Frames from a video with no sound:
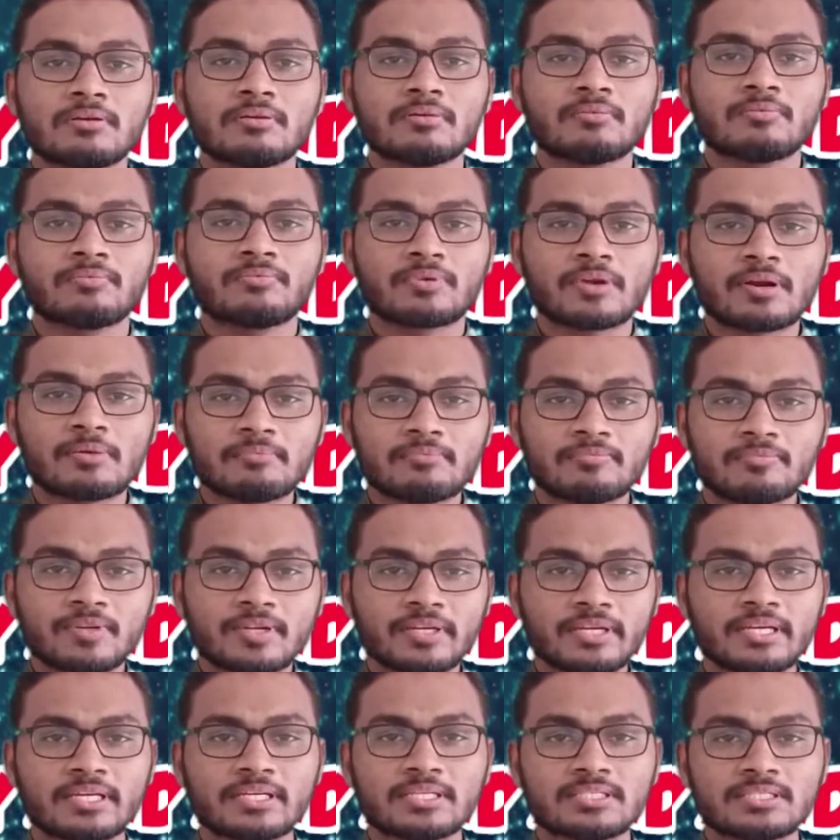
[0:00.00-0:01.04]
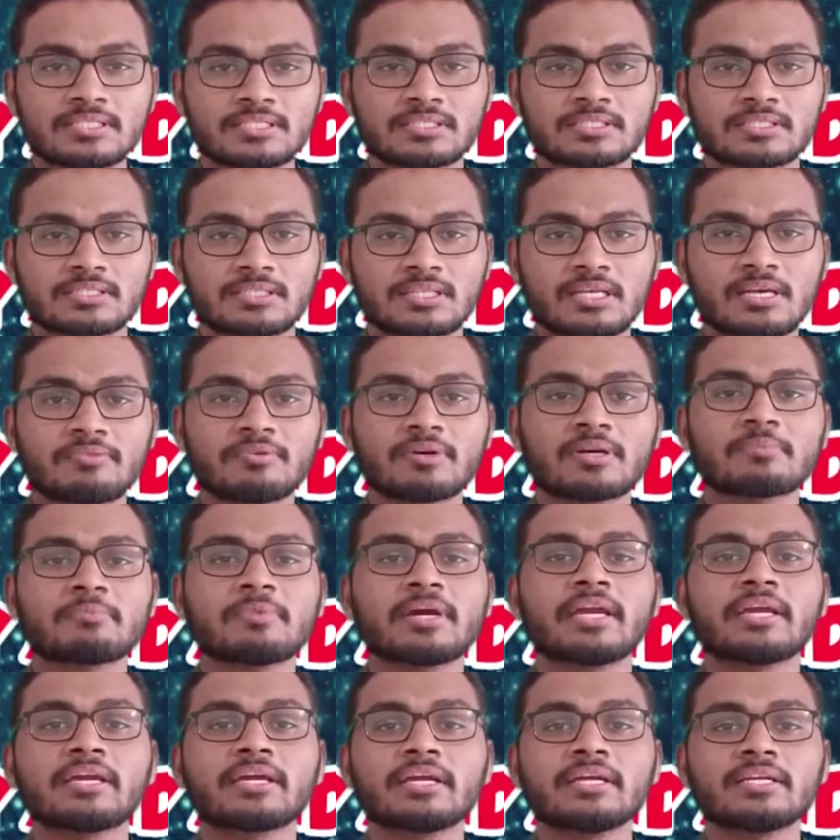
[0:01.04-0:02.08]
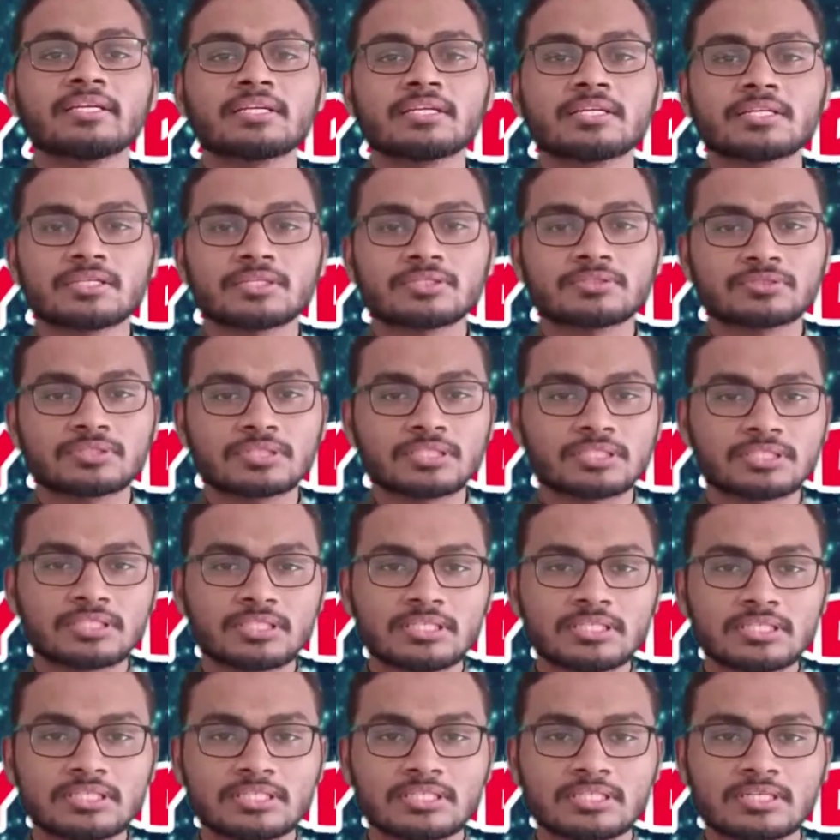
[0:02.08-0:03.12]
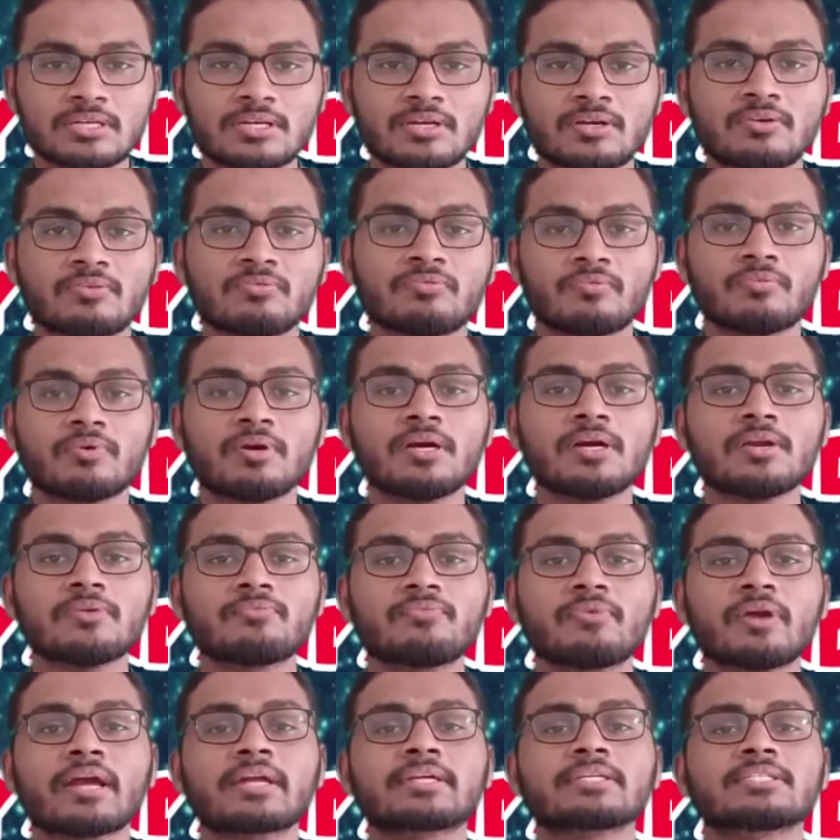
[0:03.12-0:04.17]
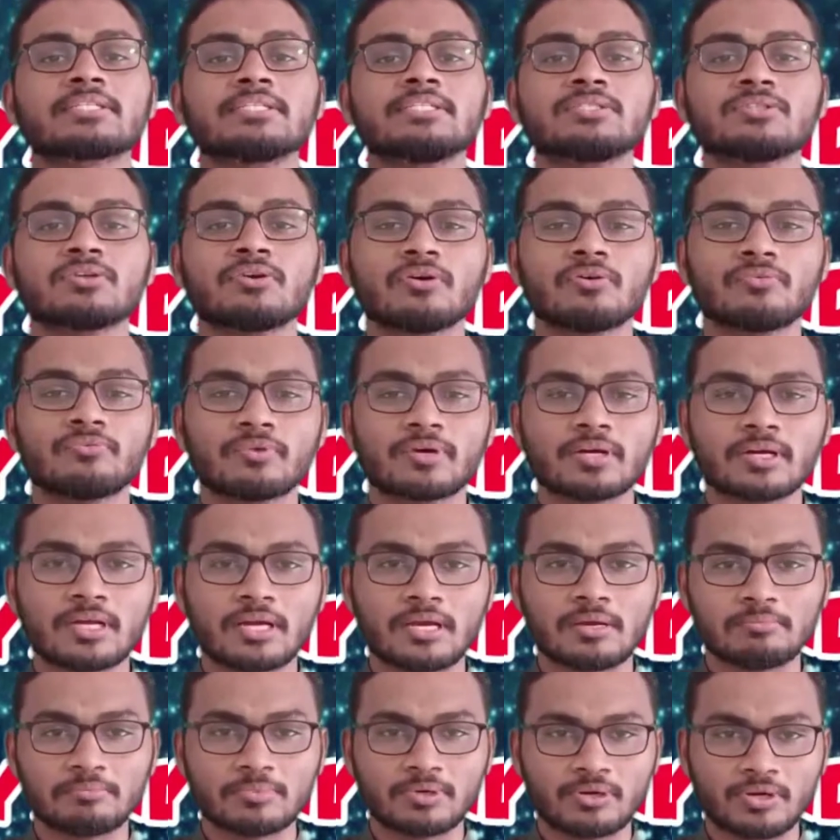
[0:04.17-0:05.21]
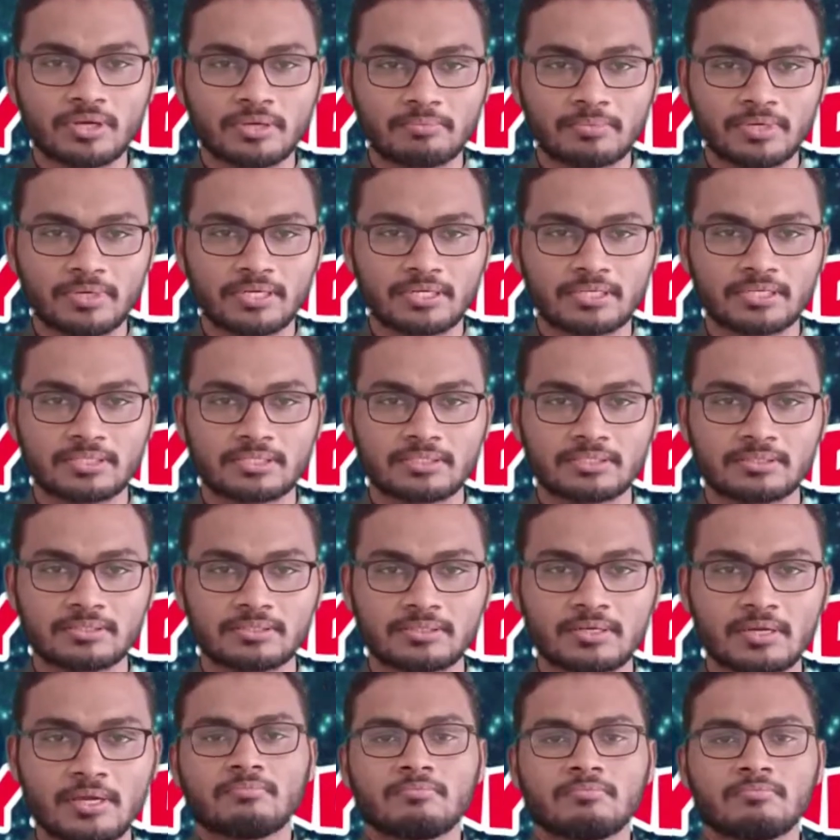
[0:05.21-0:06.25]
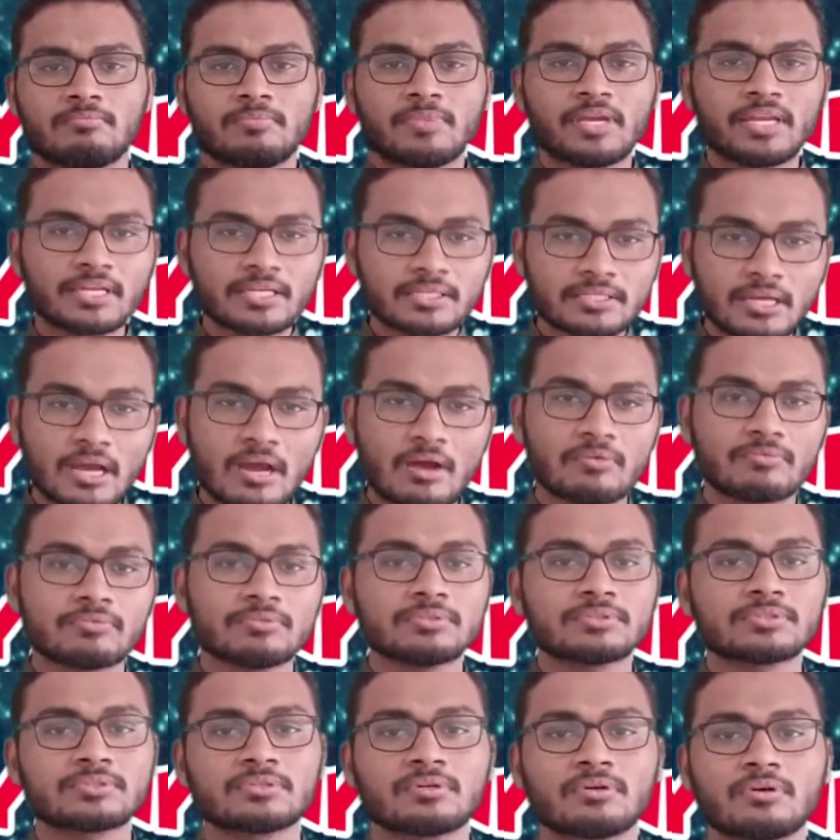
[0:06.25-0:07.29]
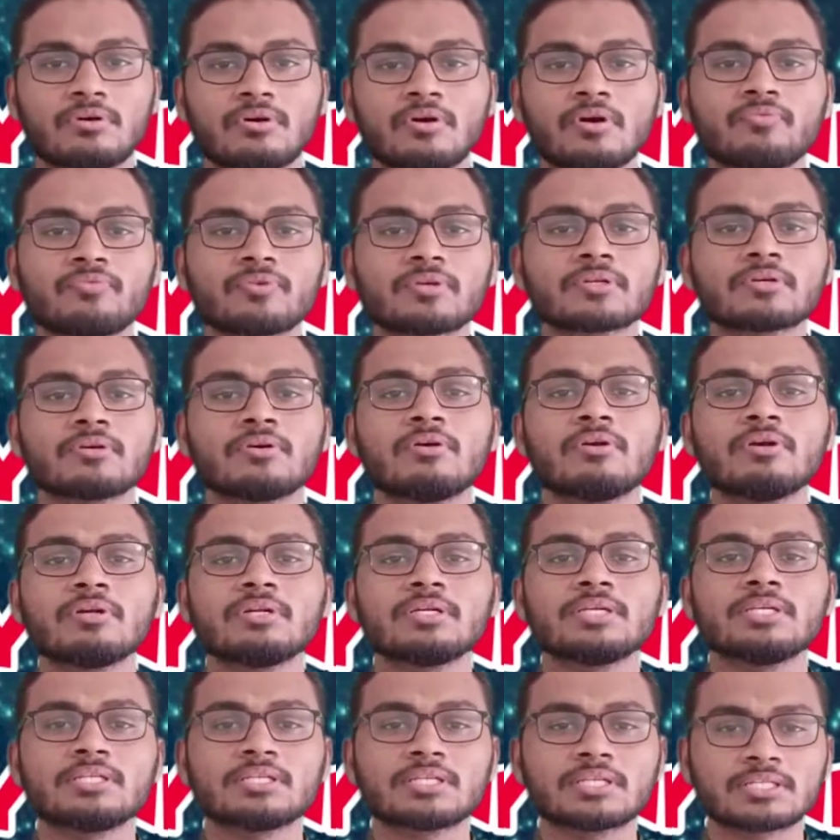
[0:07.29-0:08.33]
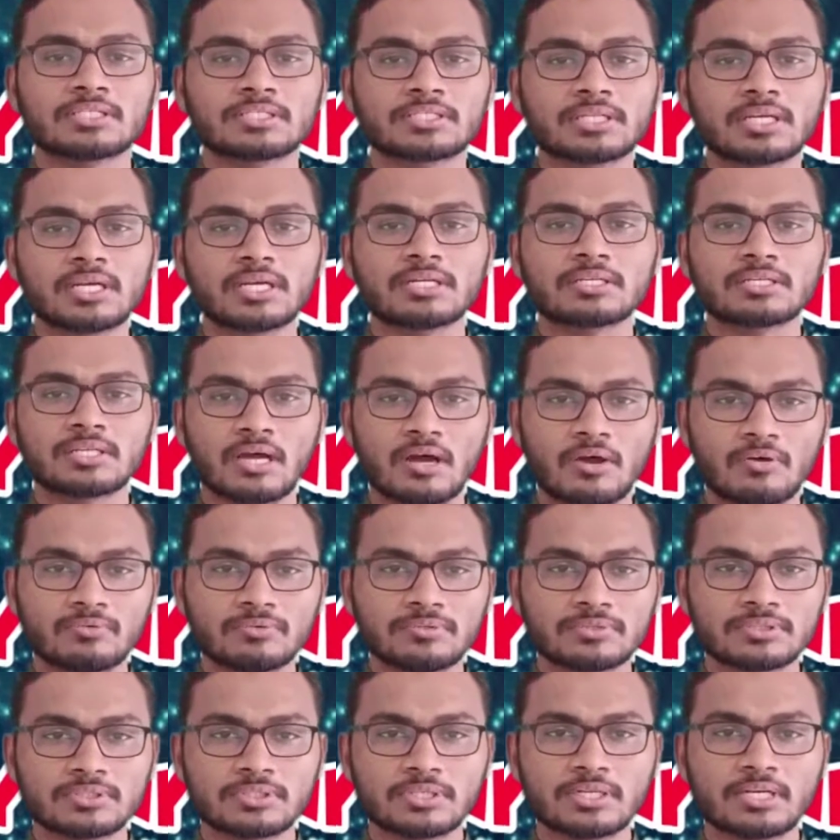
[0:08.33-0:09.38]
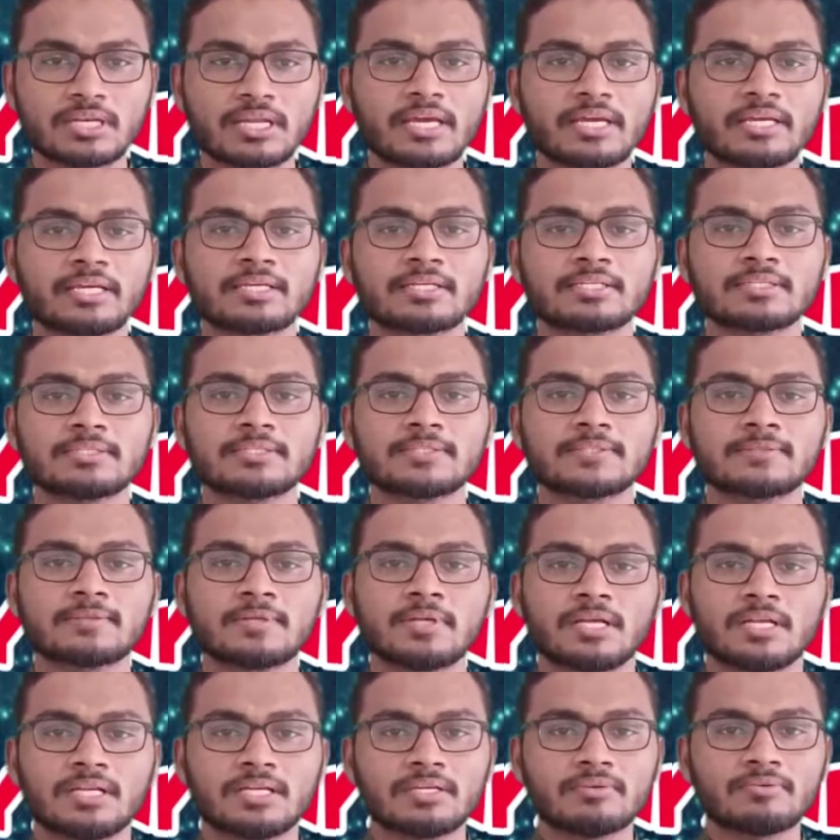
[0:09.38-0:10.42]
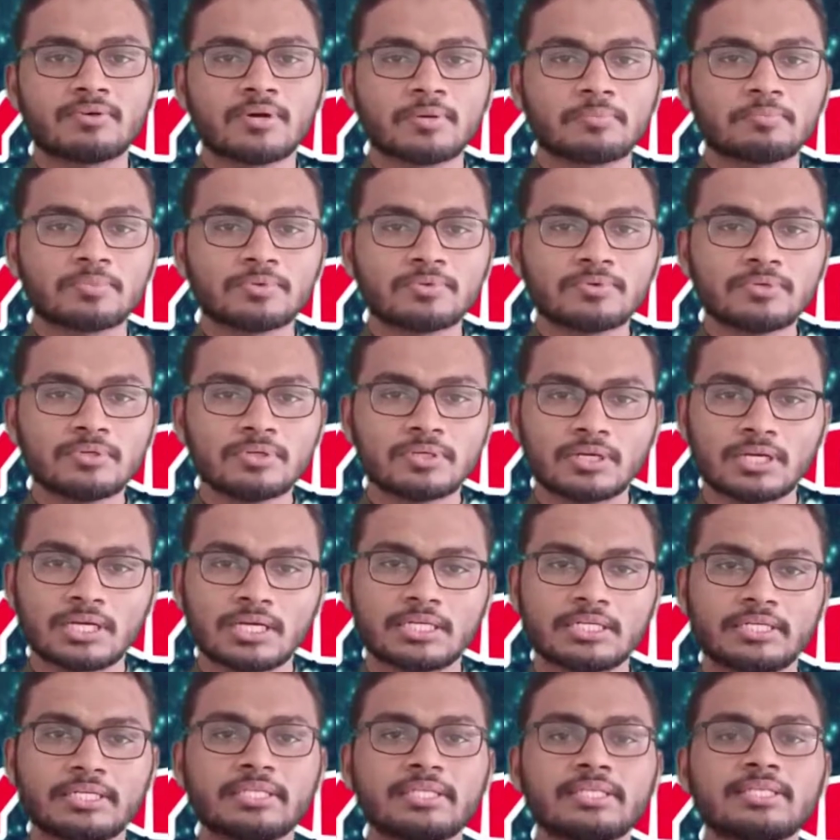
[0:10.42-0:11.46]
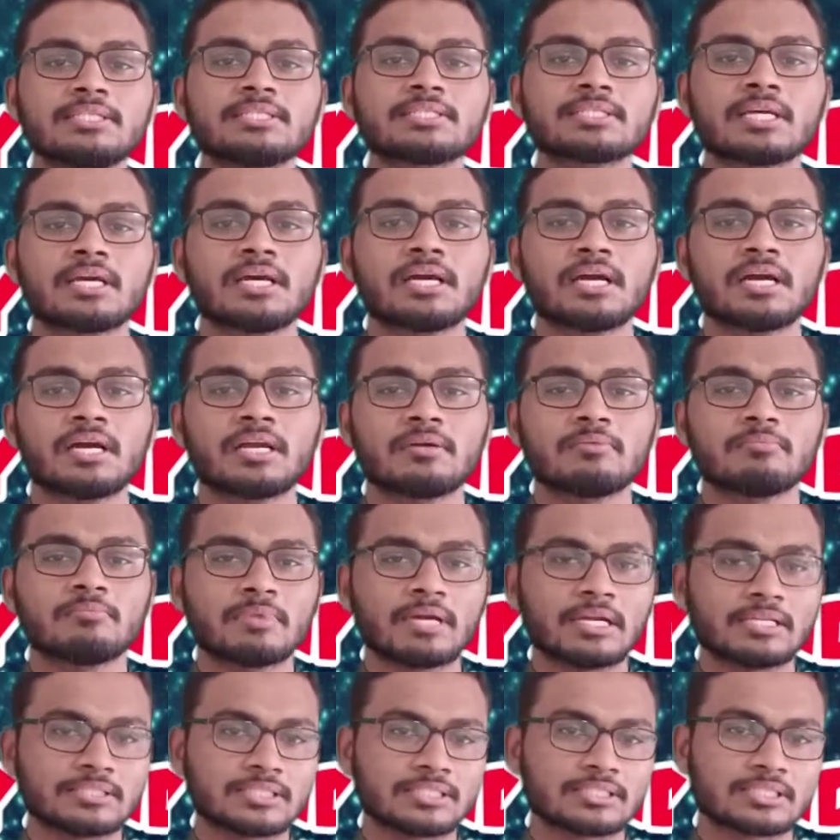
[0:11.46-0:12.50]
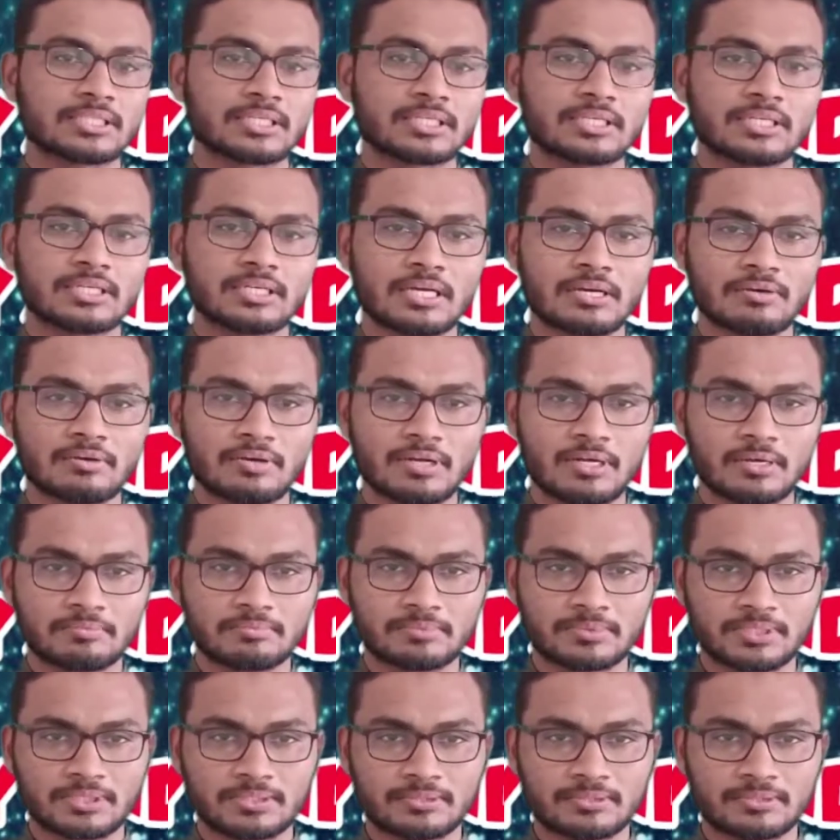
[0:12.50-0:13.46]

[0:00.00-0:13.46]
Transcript: from village, they were migrated into cities where factories offered employment. Many towns, often called industrial towns like Liverpool, Leeds and Manchester developed.